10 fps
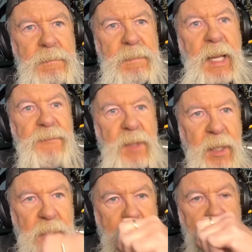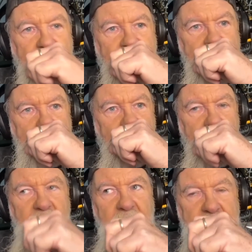And then he says,
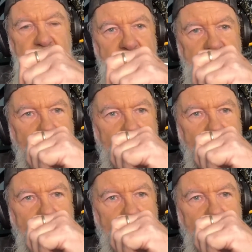exit